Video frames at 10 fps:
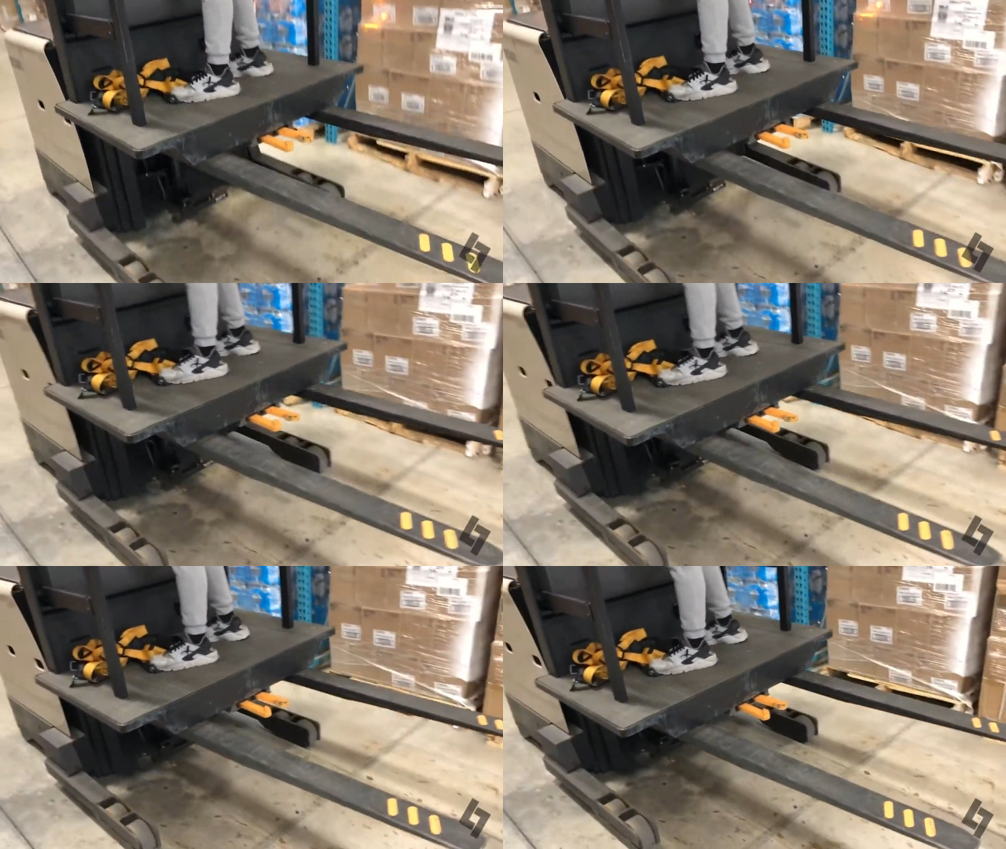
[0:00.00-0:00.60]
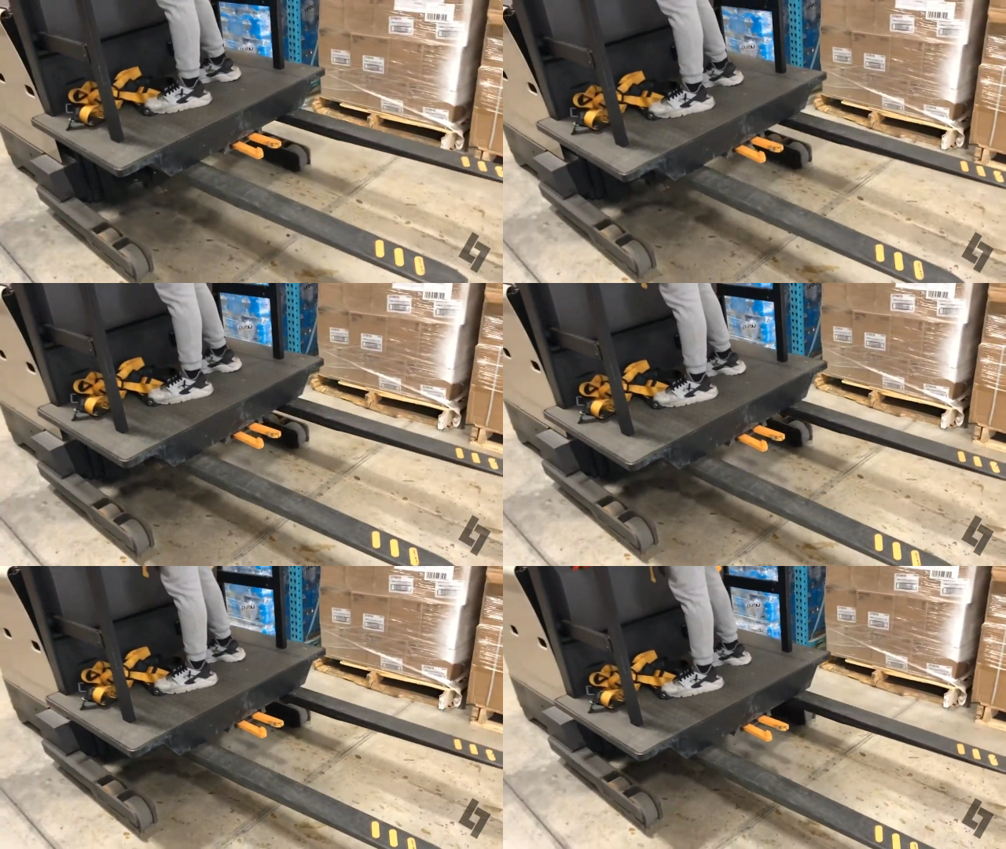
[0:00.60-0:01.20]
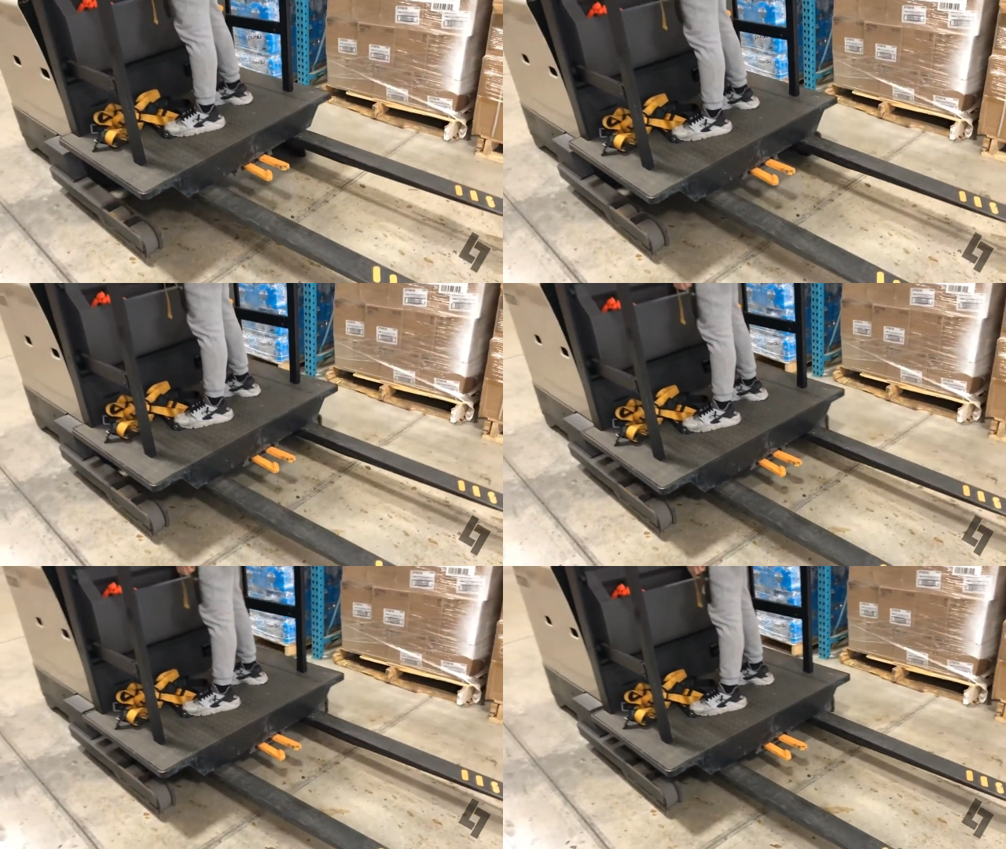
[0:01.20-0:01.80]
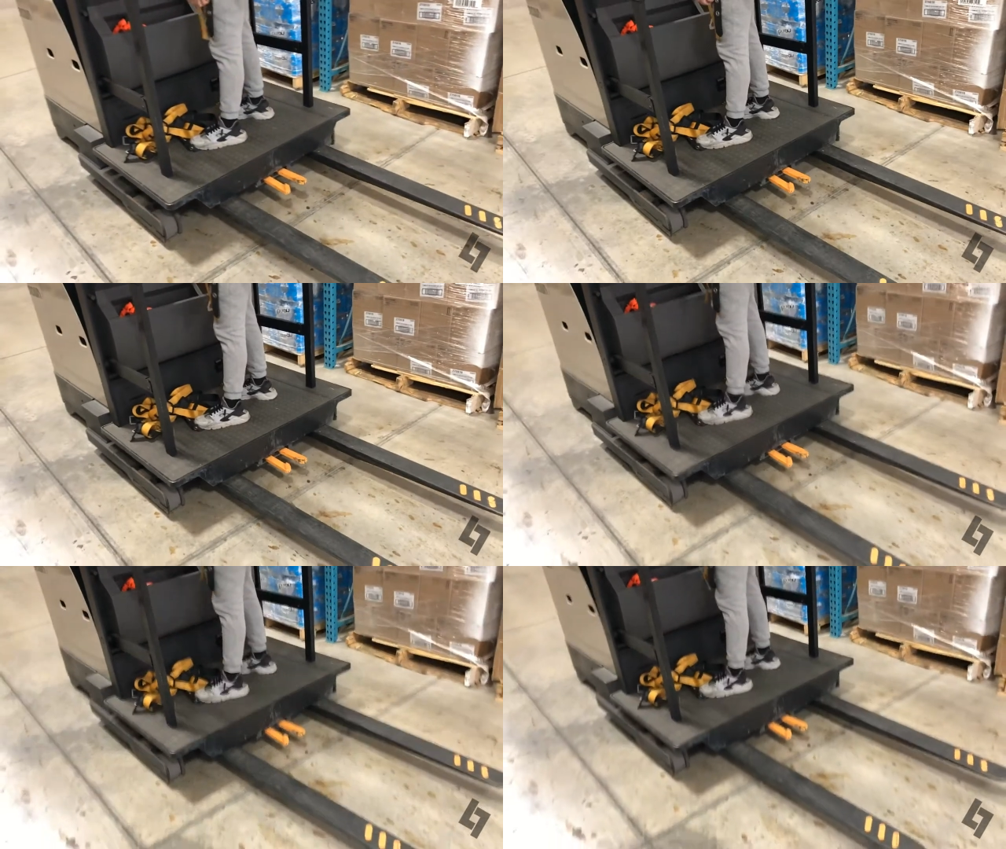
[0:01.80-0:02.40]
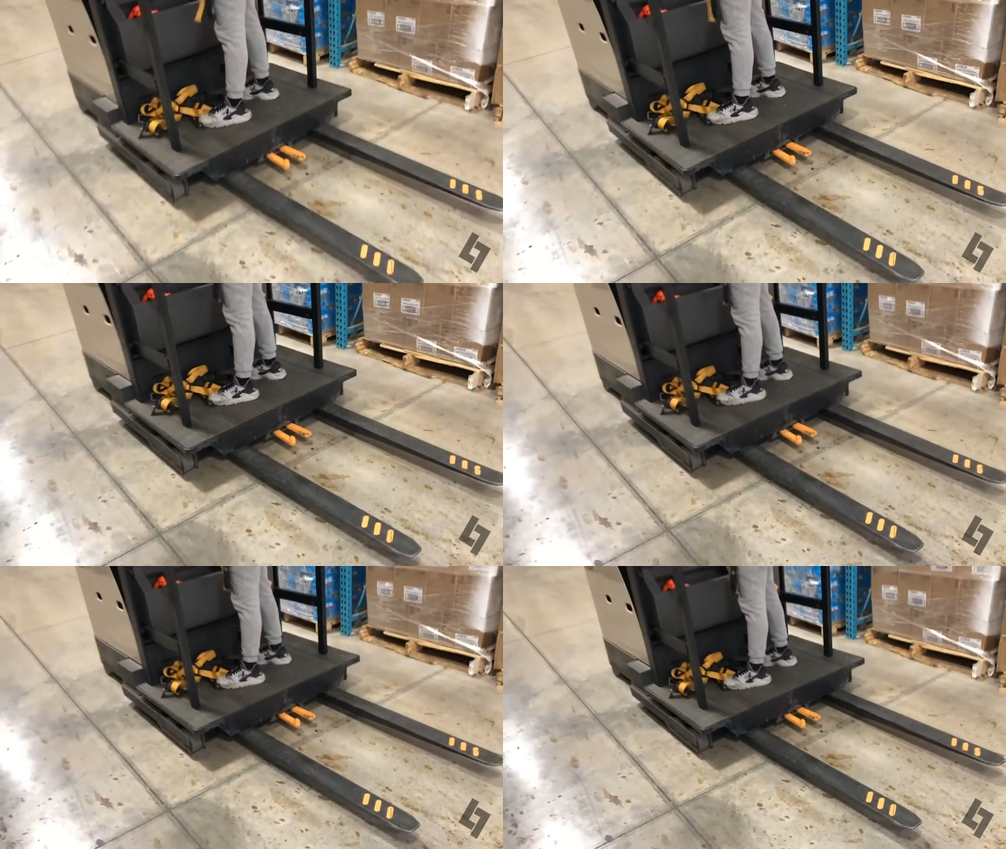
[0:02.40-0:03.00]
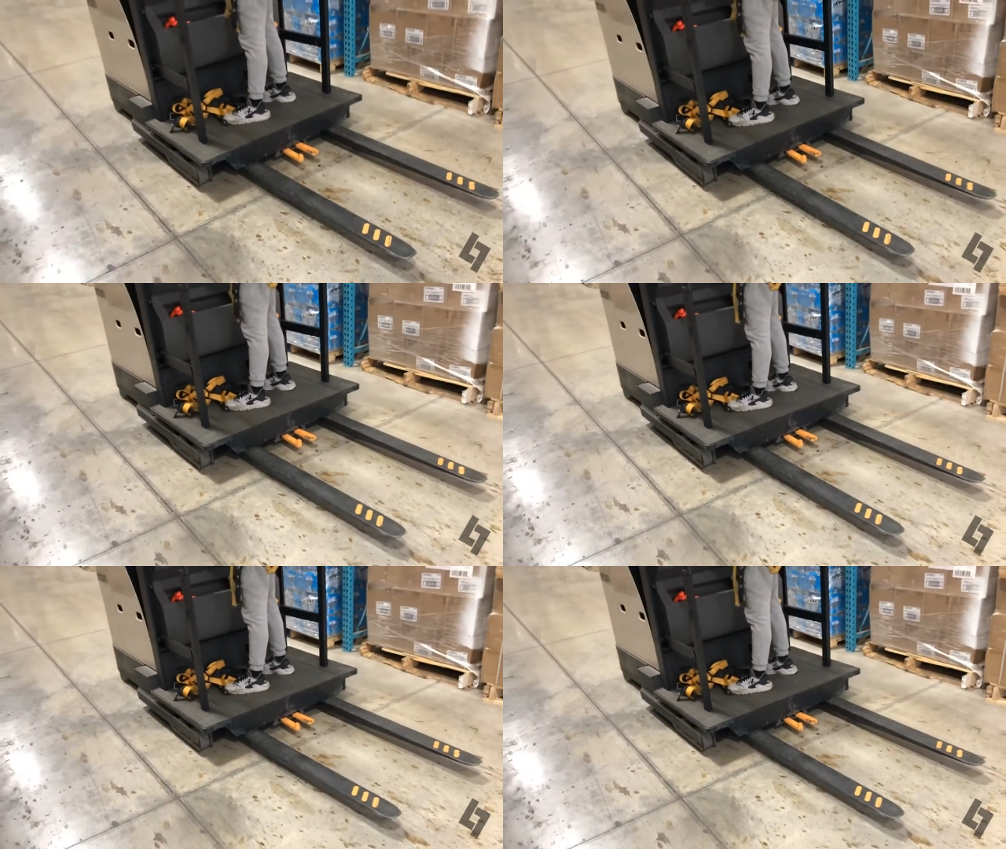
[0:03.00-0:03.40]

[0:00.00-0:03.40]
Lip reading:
(no speaker visible)